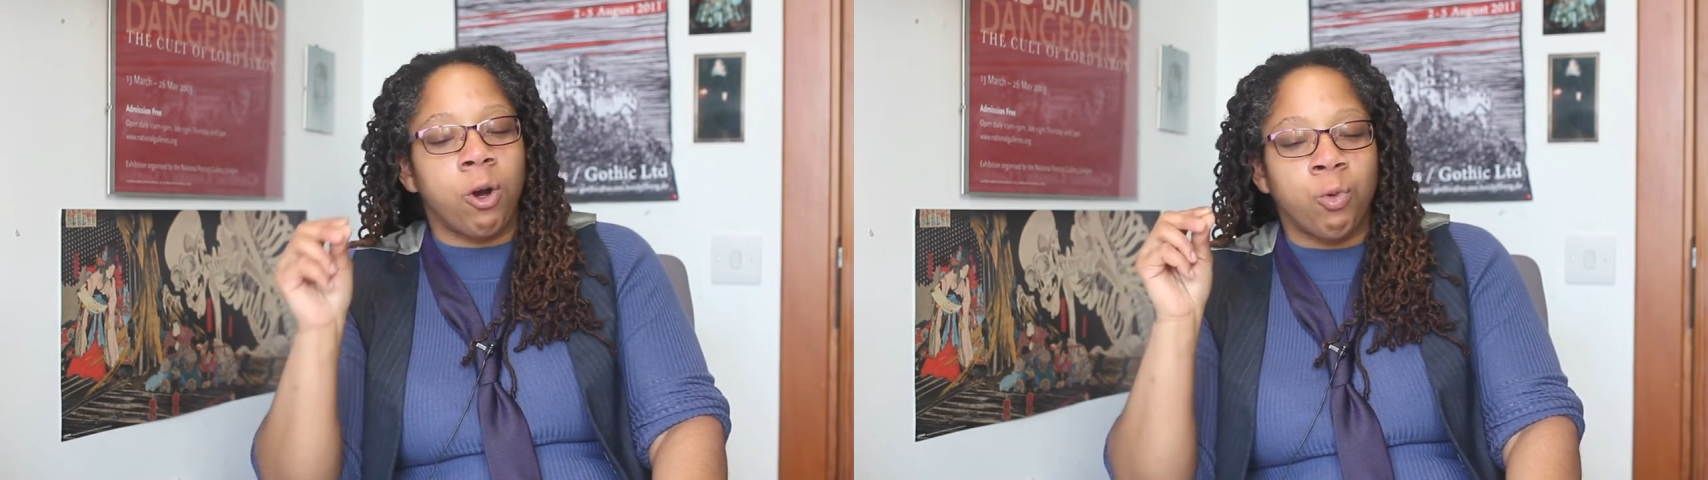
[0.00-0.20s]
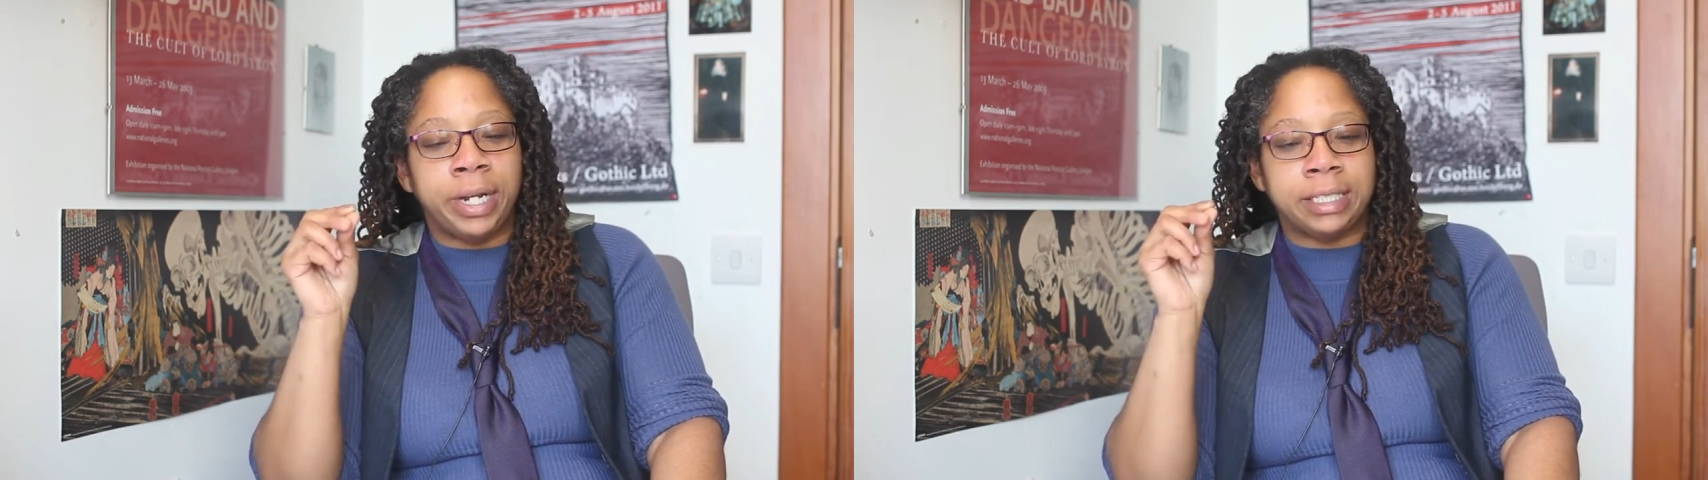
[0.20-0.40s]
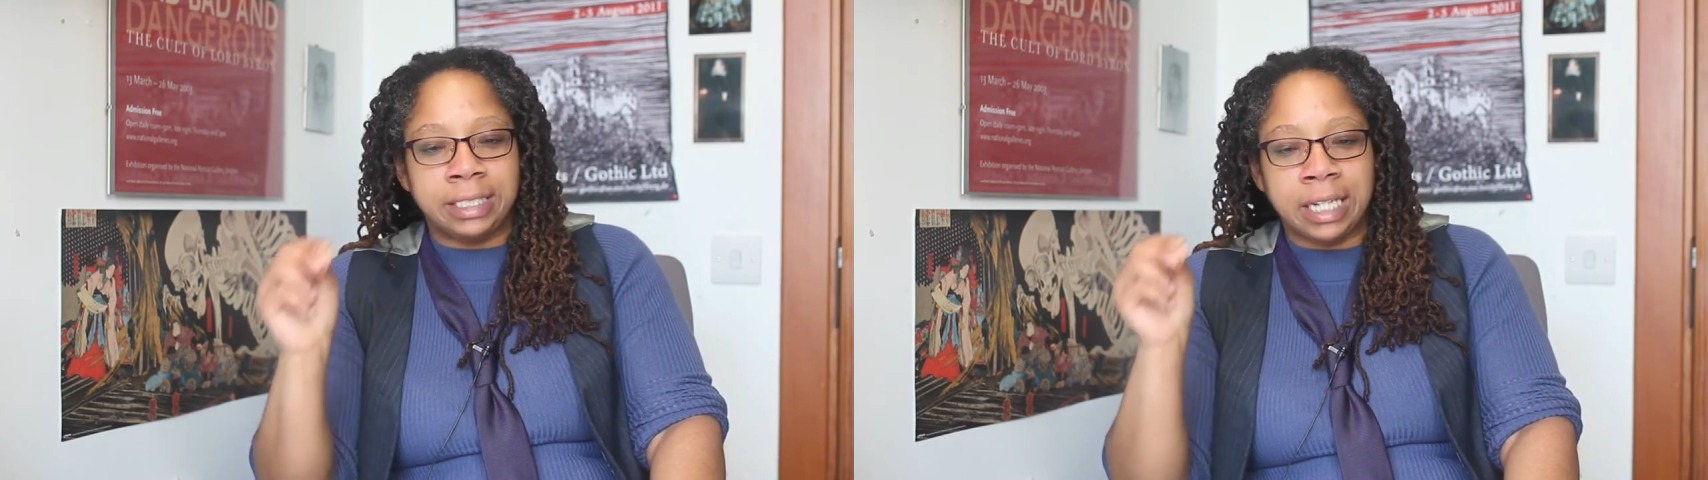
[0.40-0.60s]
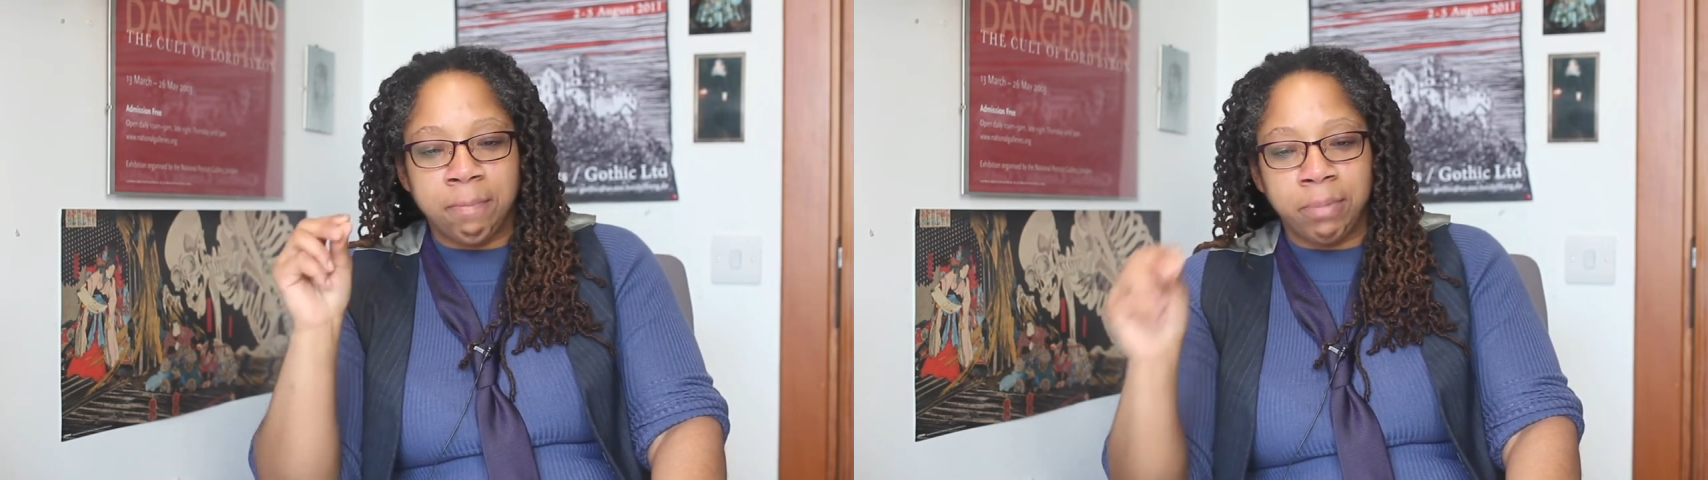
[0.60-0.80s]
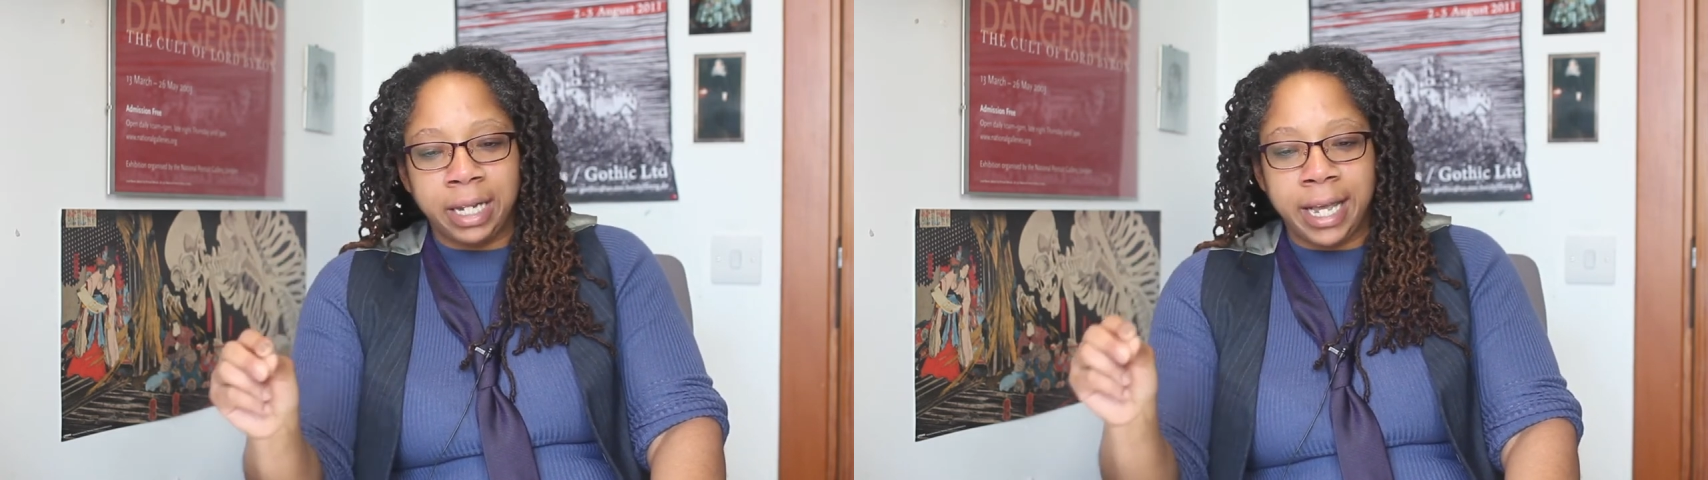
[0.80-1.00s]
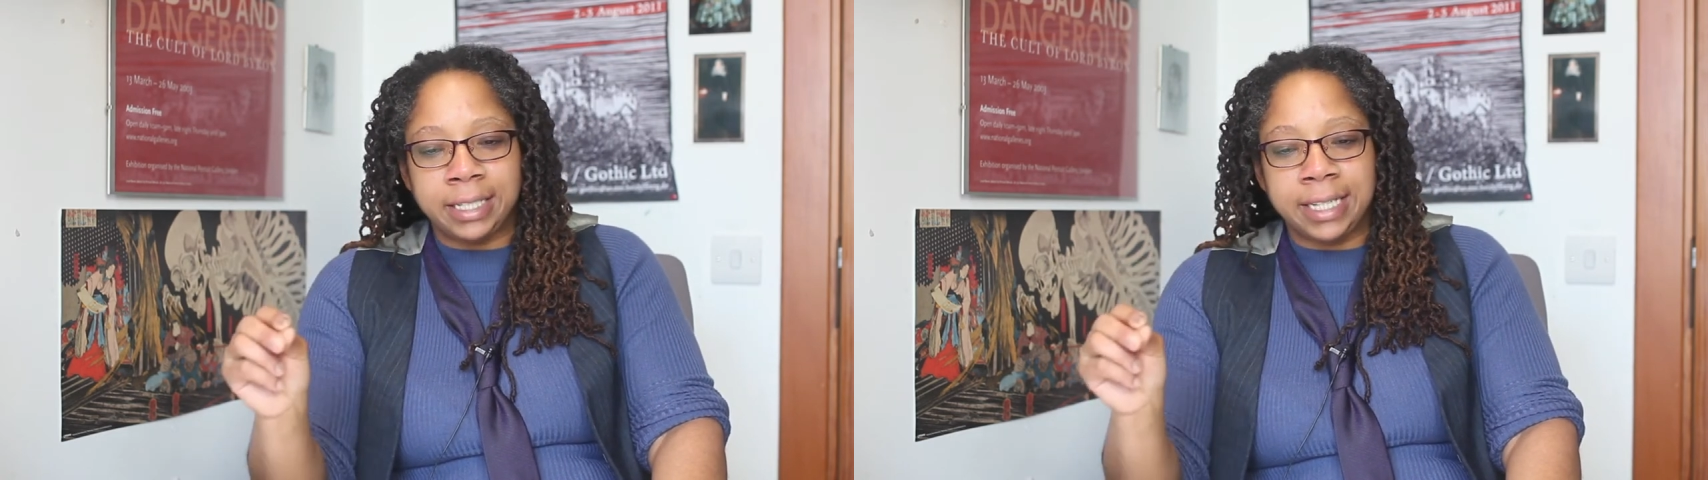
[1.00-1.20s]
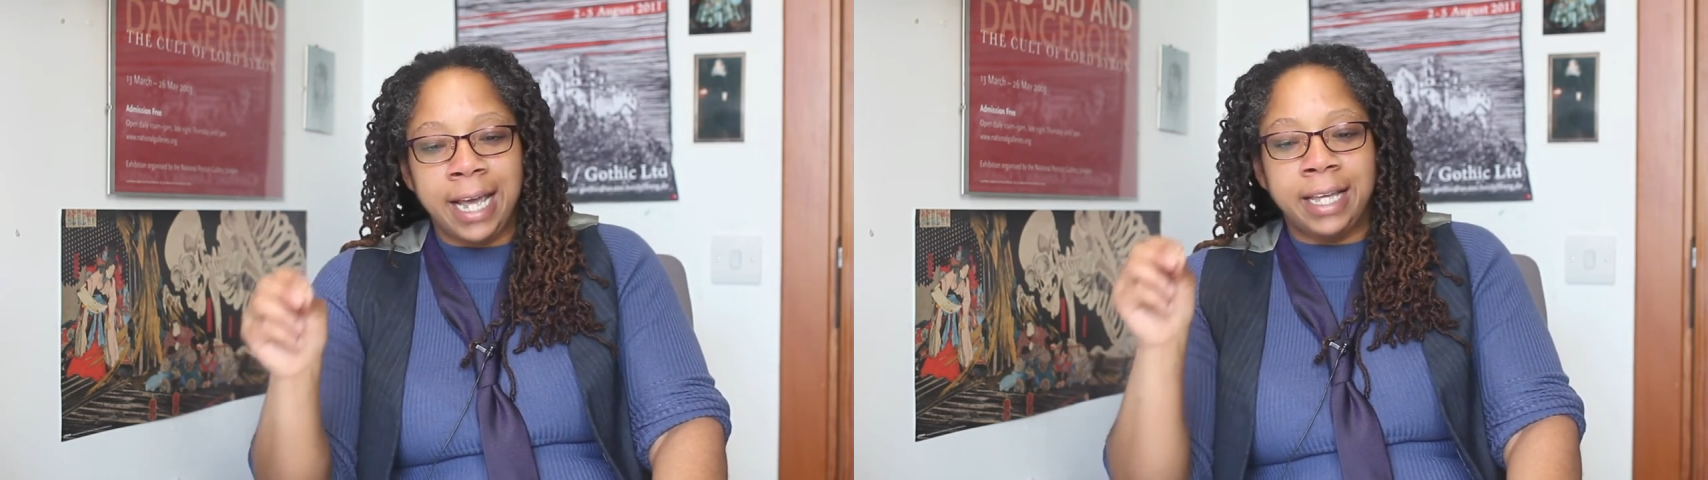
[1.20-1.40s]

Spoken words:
or went someplace